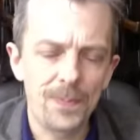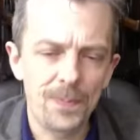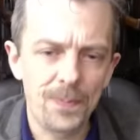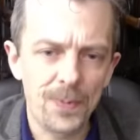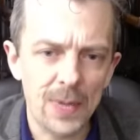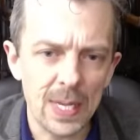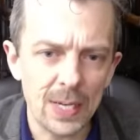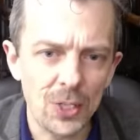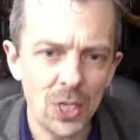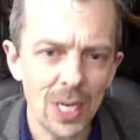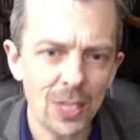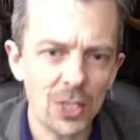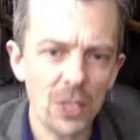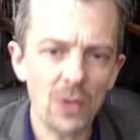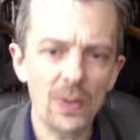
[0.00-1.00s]
The
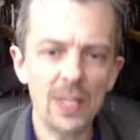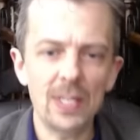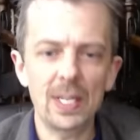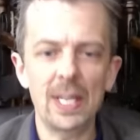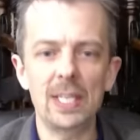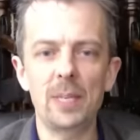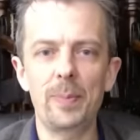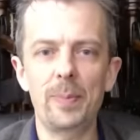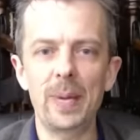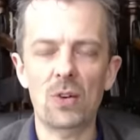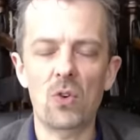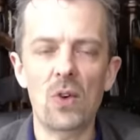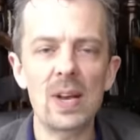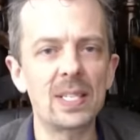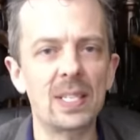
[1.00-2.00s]
ejection on this is a bit
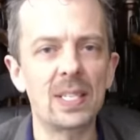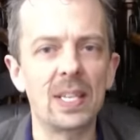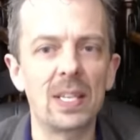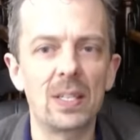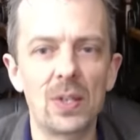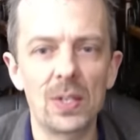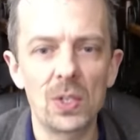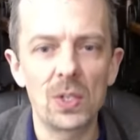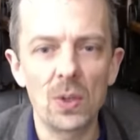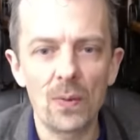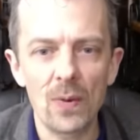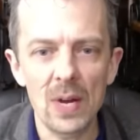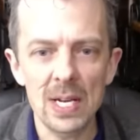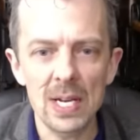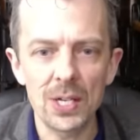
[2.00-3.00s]
crazy, so it's not
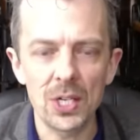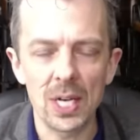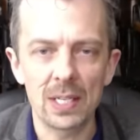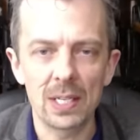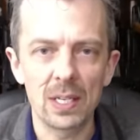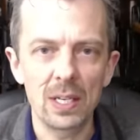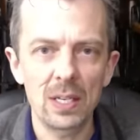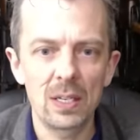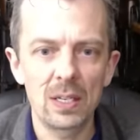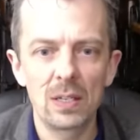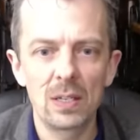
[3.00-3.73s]
very energetic,